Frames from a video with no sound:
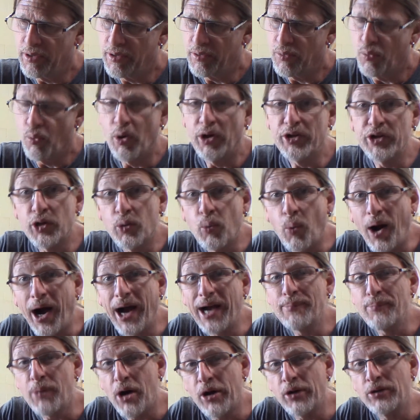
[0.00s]
what your
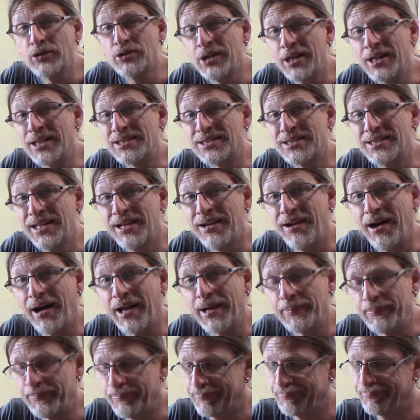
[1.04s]
wine bottle is going to sit
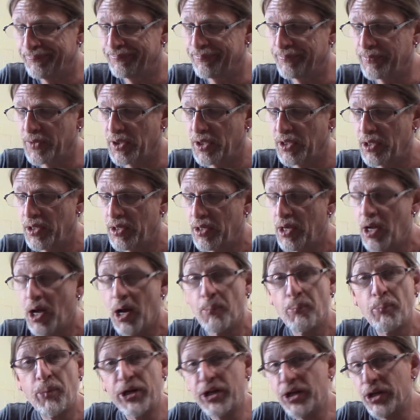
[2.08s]
on.
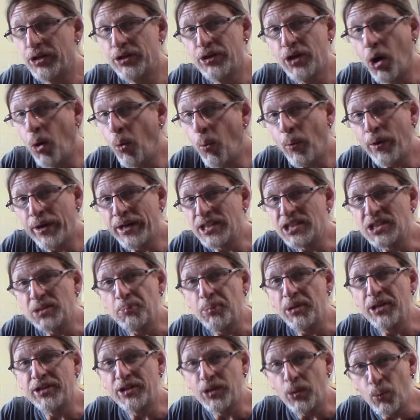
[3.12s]
But you don't want to
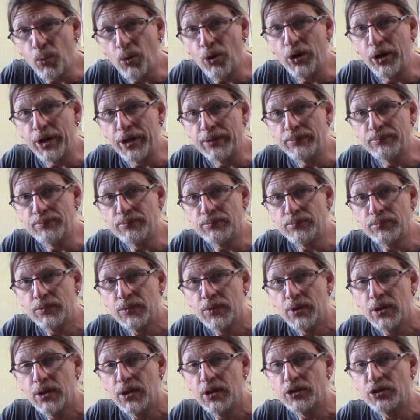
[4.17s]
split the wood.
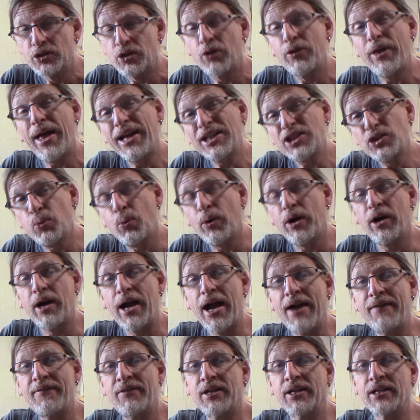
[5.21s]
So that's where
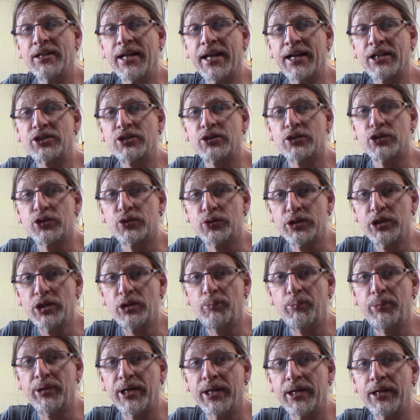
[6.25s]
having an extra
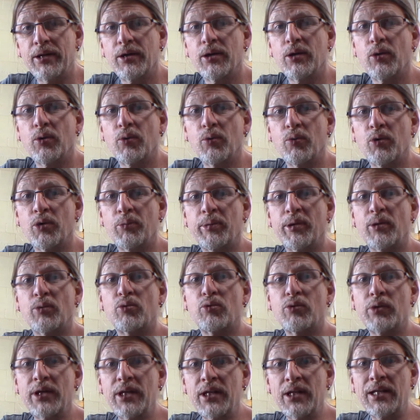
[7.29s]
drill bit would be
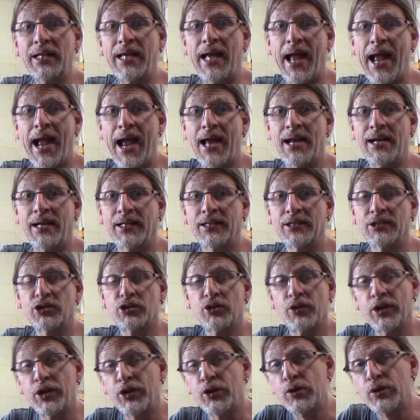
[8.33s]
really handy so
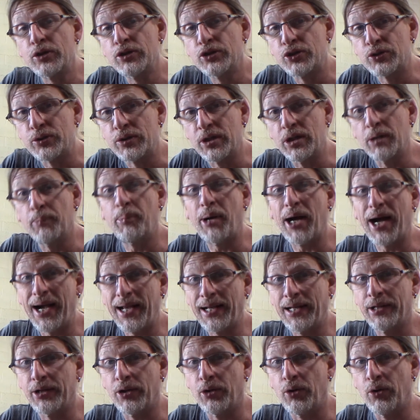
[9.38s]
that you can drill a
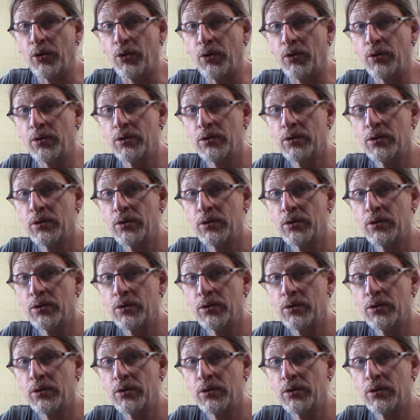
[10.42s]
pilot hole.